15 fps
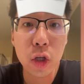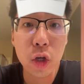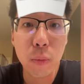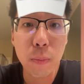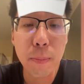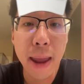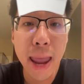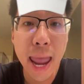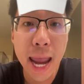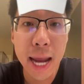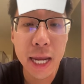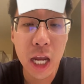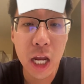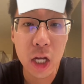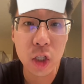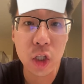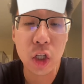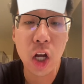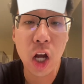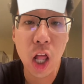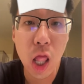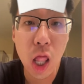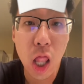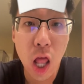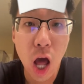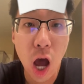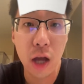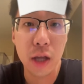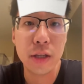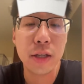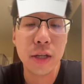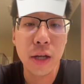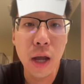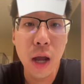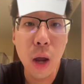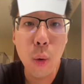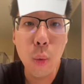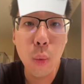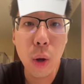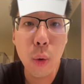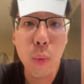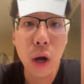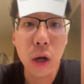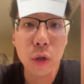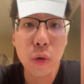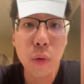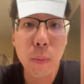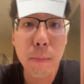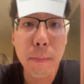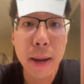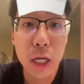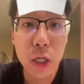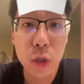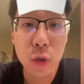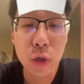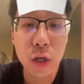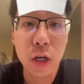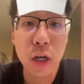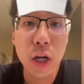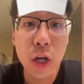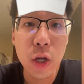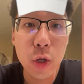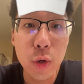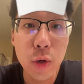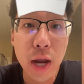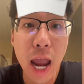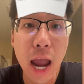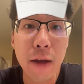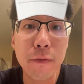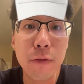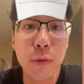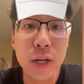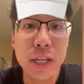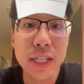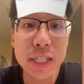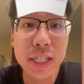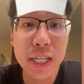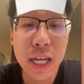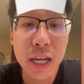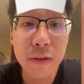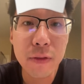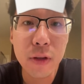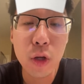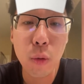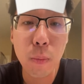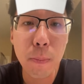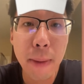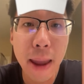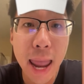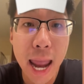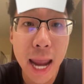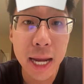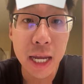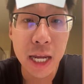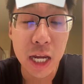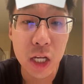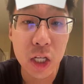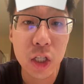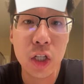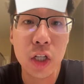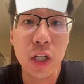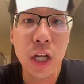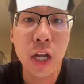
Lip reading: your package a lot. We want to make sure you have received your package.